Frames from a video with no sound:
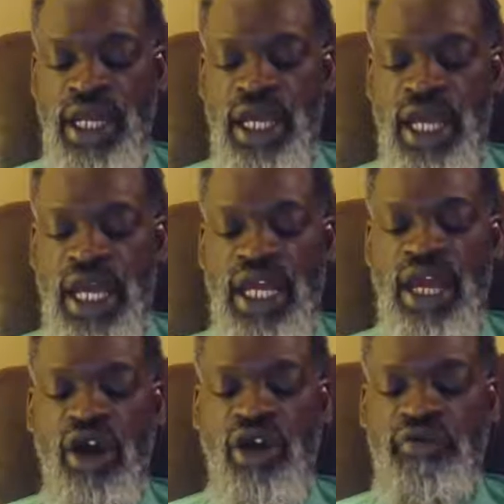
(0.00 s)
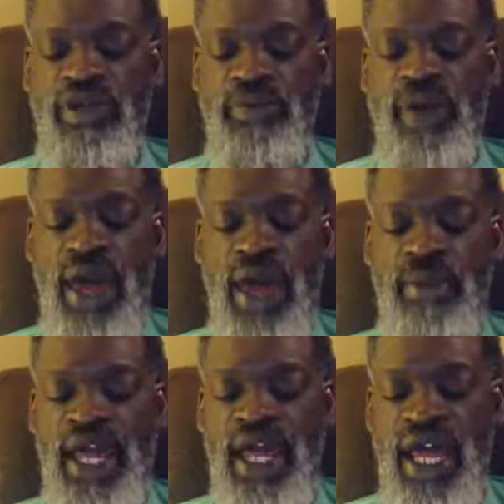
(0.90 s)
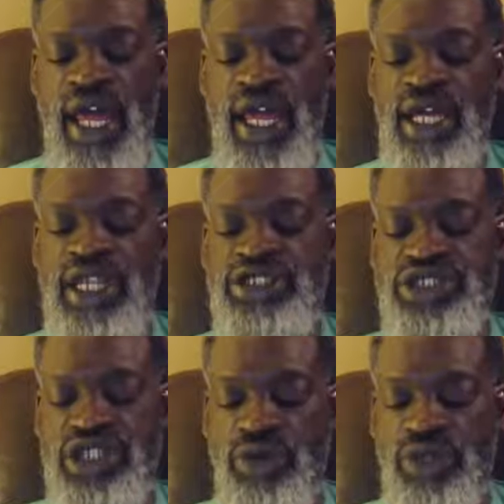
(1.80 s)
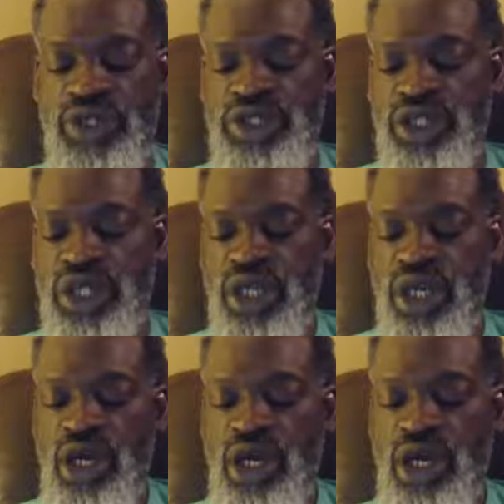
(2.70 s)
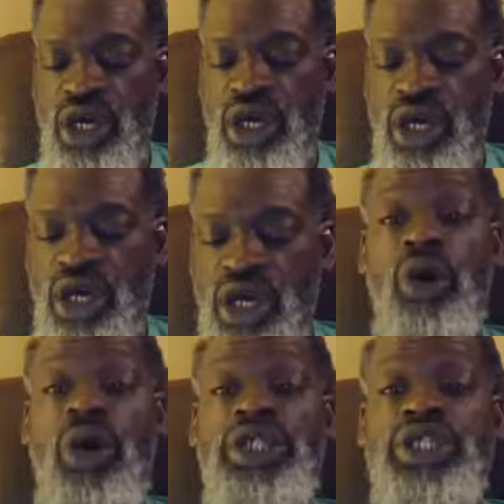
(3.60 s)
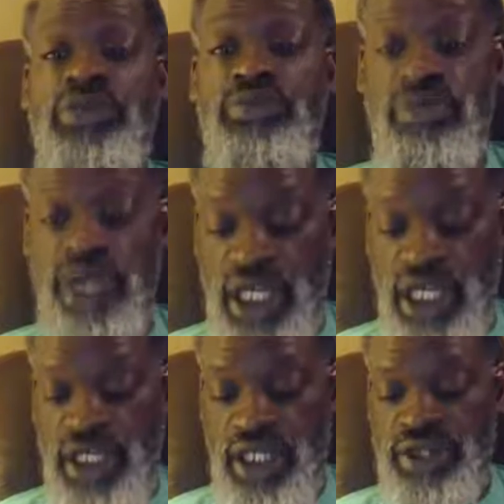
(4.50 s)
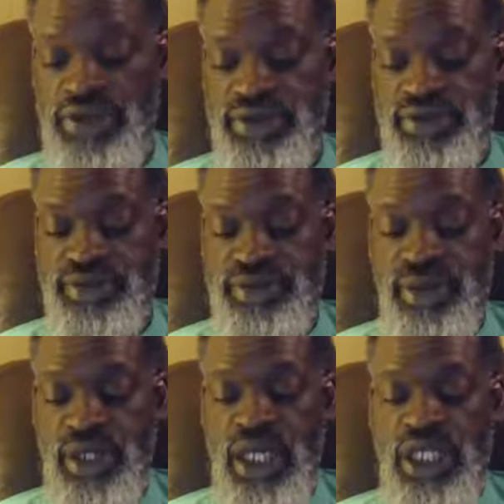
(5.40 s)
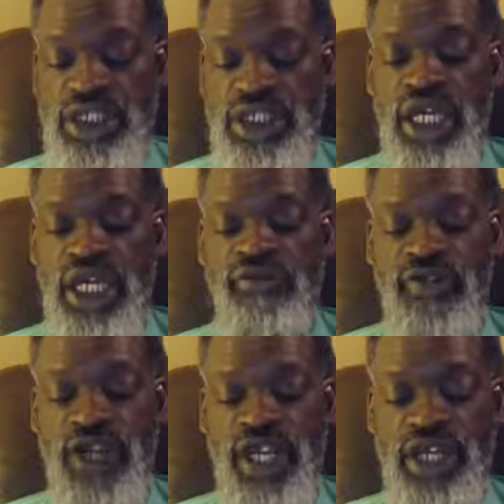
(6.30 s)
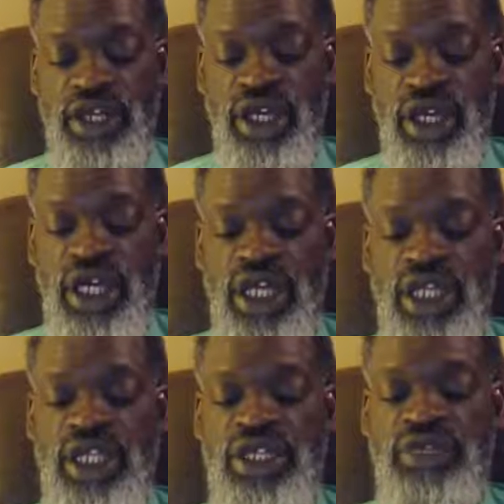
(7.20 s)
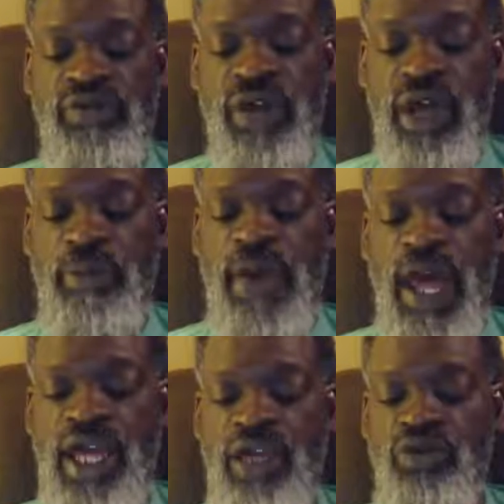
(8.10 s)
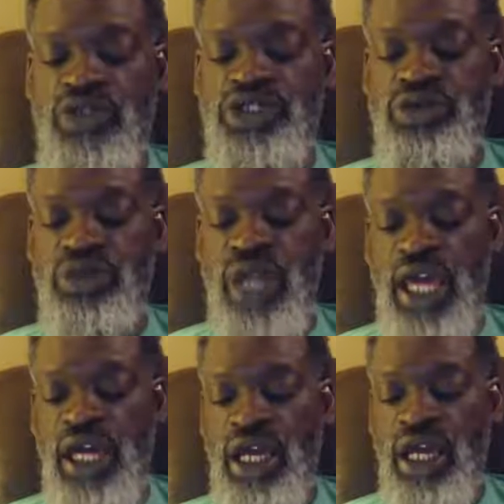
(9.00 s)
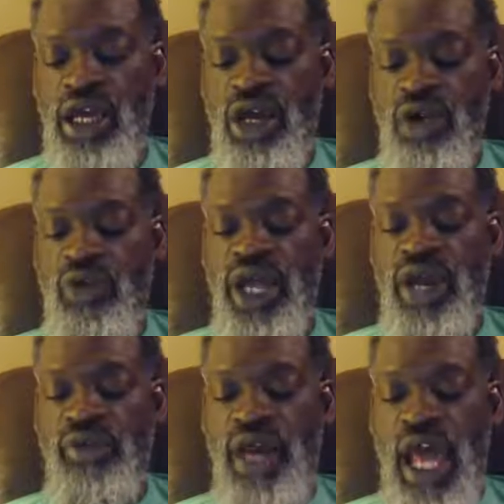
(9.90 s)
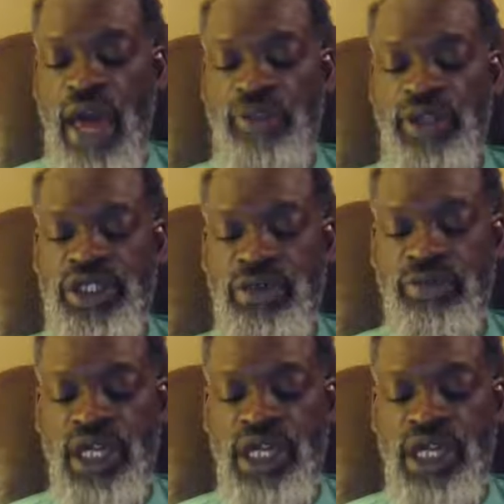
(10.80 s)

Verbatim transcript: and they often pat my head and shoulders. Woe is me, said the flea. This very patting which you like, whenever it happens to me,